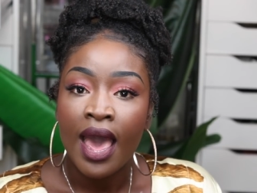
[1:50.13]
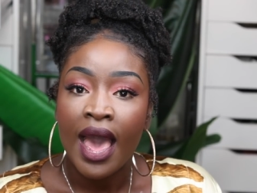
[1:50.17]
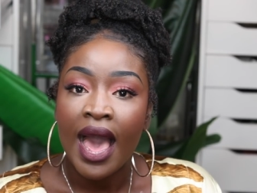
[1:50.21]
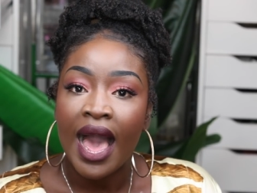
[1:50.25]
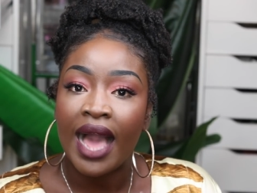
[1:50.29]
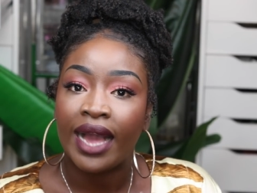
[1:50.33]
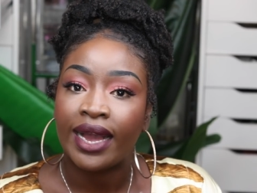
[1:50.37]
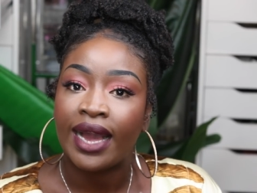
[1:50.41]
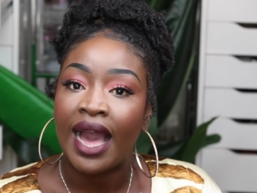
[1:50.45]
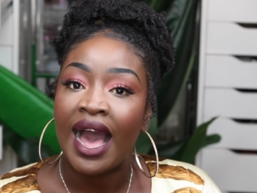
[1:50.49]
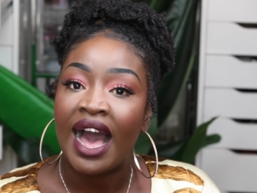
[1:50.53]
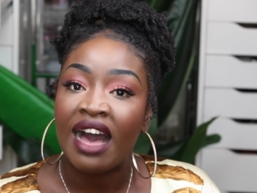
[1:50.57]

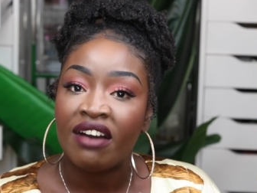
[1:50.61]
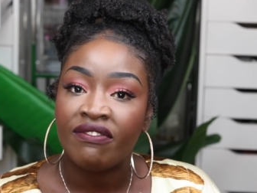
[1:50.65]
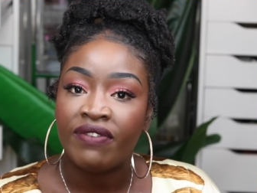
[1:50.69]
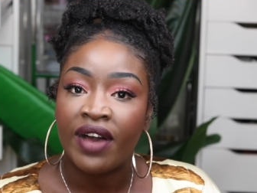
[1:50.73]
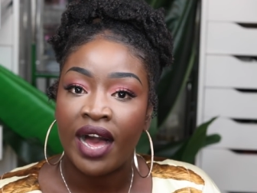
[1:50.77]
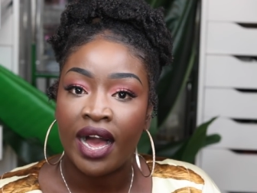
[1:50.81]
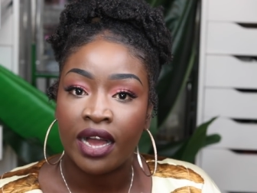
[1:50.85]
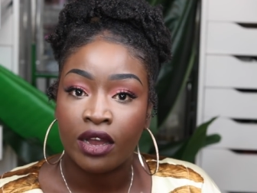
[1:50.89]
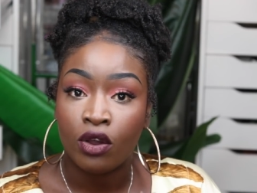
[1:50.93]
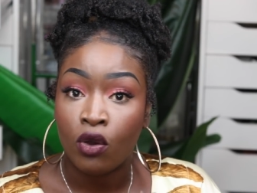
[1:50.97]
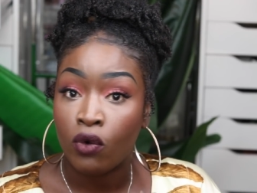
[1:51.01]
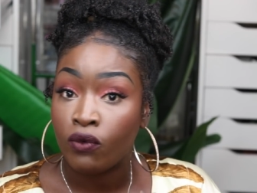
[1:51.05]
and have
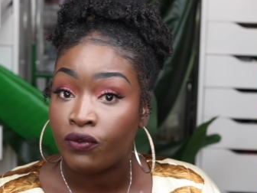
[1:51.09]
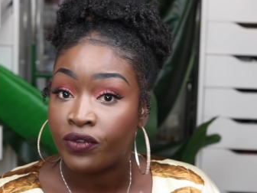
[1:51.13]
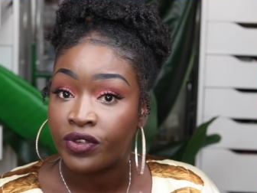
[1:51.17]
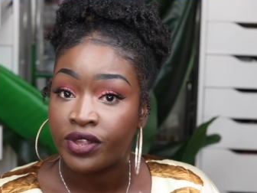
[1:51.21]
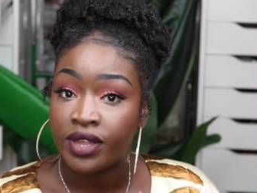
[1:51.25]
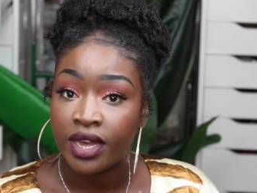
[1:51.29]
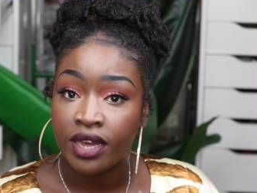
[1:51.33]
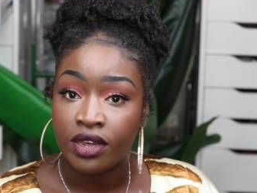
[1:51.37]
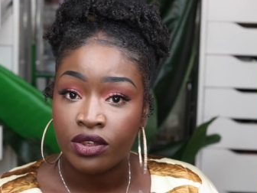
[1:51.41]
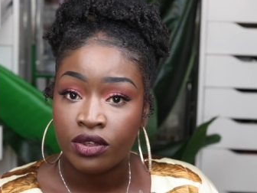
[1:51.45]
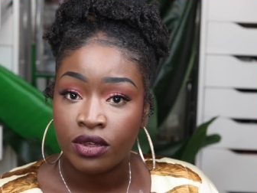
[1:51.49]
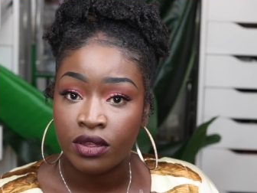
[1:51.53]
had
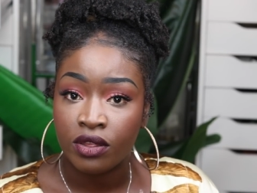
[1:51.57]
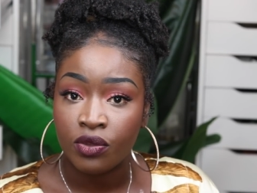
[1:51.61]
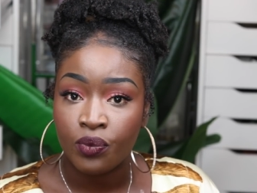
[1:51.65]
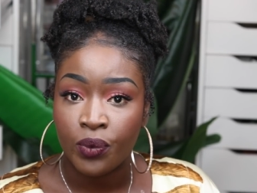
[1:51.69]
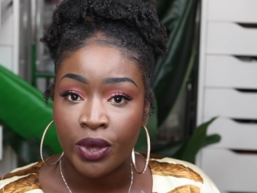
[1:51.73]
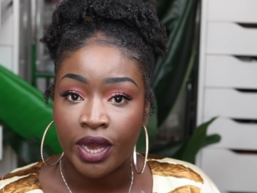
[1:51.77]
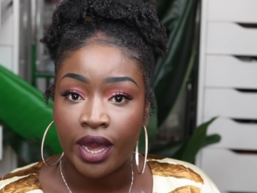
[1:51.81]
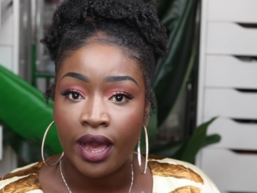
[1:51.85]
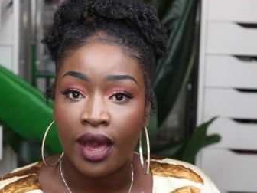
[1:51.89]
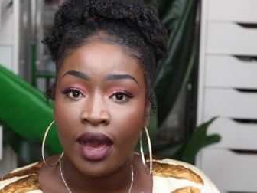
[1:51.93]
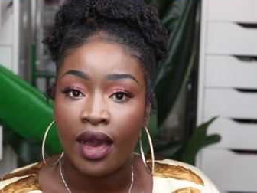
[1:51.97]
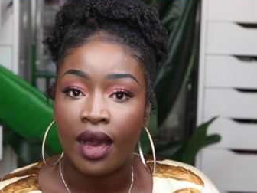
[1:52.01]
conversations
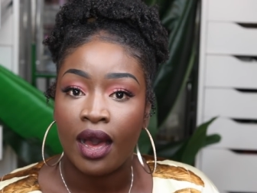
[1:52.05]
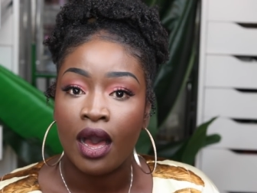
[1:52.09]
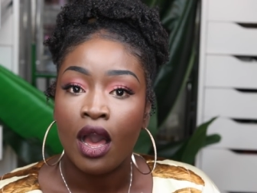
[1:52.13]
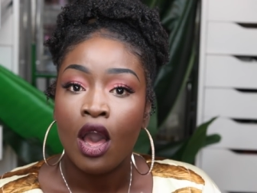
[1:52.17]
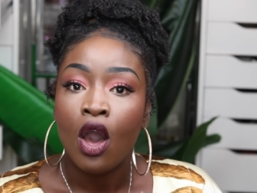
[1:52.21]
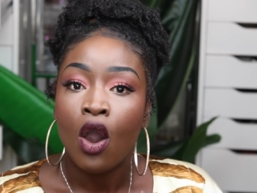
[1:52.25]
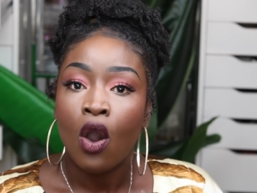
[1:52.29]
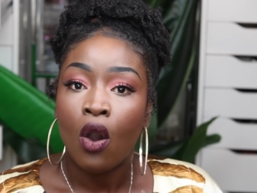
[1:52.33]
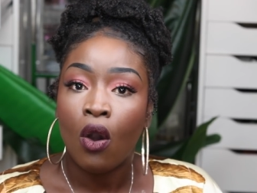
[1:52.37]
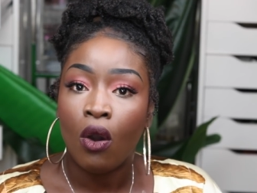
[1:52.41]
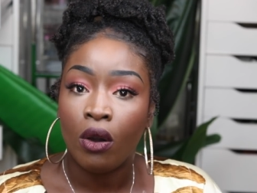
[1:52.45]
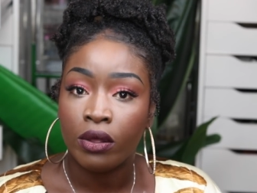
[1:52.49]
with her
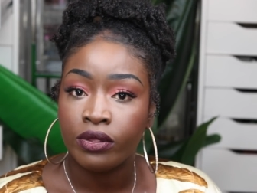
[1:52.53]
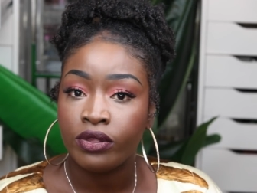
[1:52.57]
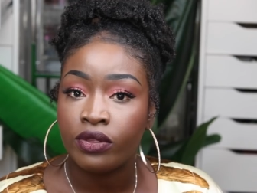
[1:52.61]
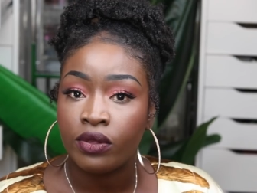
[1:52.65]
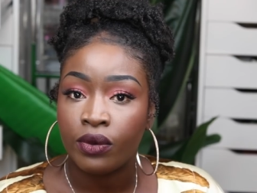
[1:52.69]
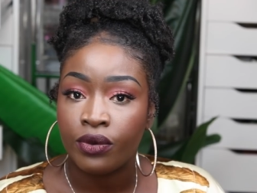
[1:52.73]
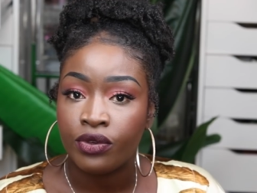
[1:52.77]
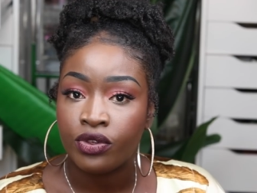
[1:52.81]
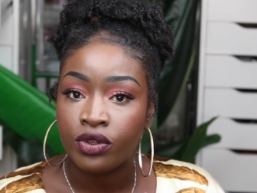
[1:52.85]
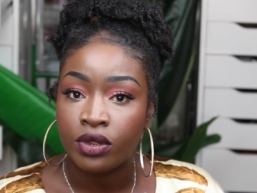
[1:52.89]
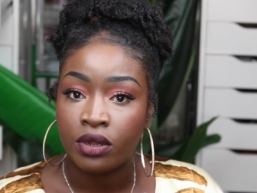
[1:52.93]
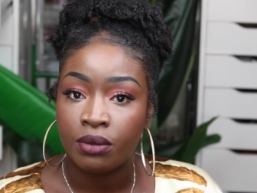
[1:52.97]
on
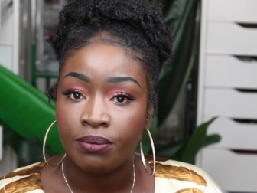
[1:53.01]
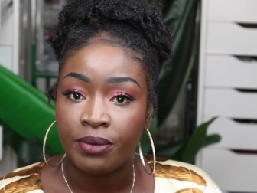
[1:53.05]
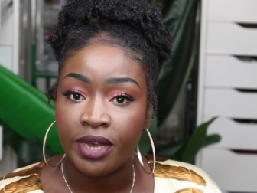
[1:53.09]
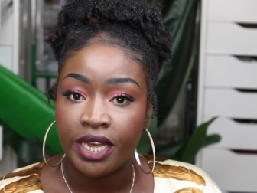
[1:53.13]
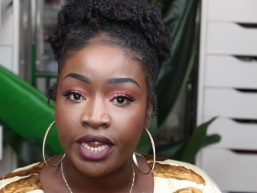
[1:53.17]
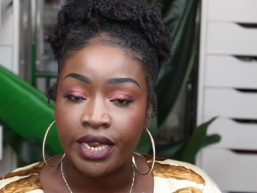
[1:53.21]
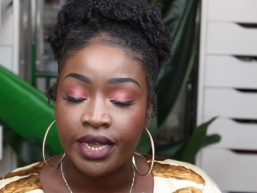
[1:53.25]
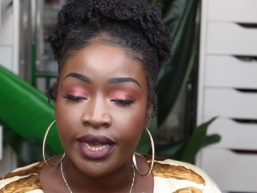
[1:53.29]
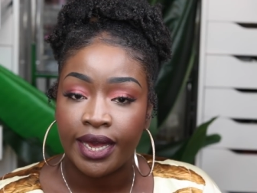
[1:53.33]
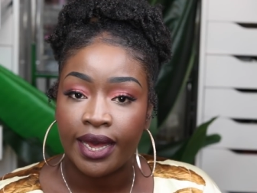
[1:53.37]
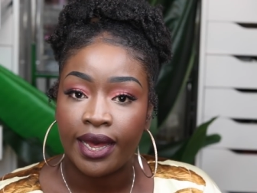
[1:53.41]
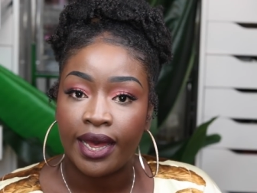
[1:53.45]
social
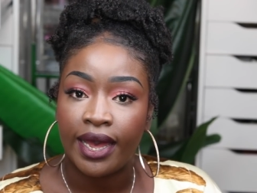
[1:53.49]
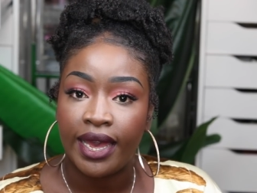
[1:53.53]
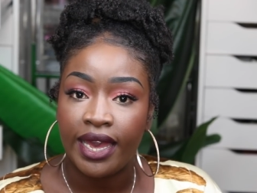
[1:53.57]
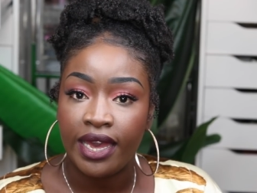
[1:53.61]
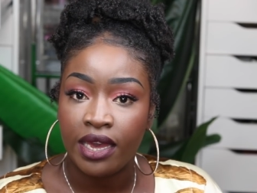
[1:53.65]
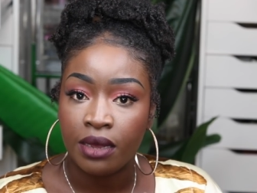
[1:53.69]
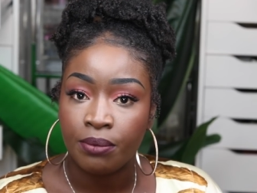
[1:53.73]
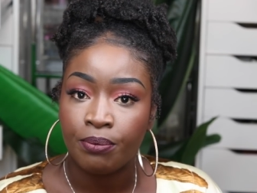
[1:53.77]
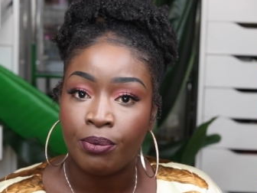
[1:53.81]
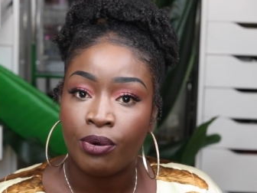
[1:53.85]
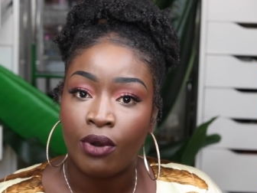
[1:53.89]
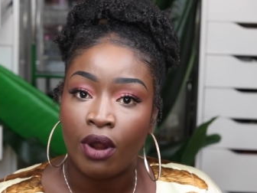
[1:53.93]
media,
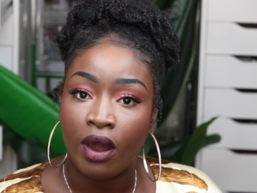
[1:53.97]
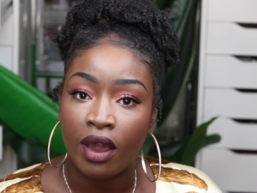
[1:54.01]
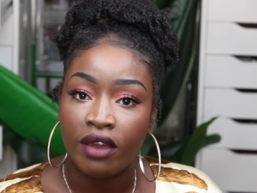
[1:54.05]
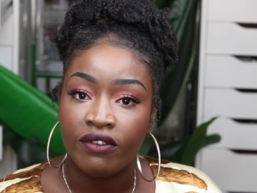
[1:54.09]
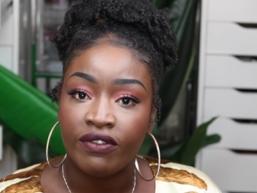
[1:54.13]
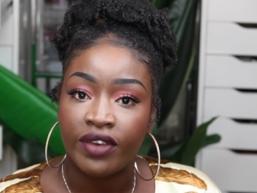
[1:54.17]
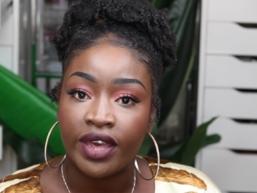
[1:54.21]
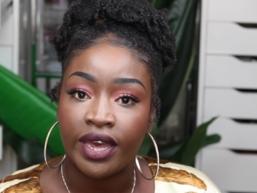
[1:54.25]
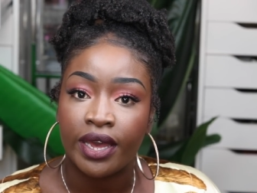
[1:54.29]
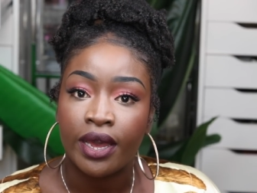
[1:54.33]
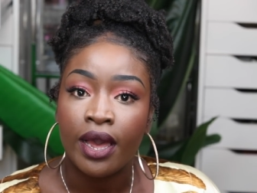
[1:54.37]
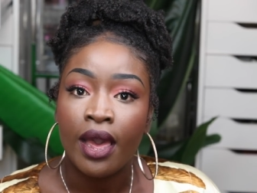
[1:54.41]
in
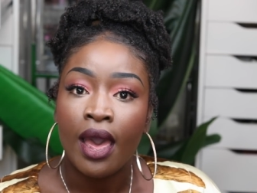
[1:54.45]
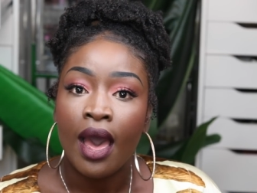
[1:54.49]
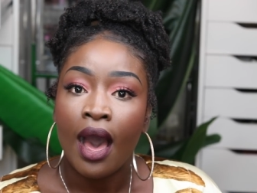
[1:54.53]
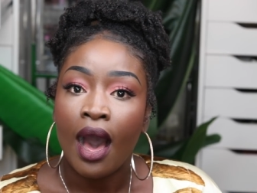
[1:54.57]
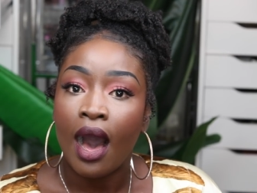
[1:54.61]
private,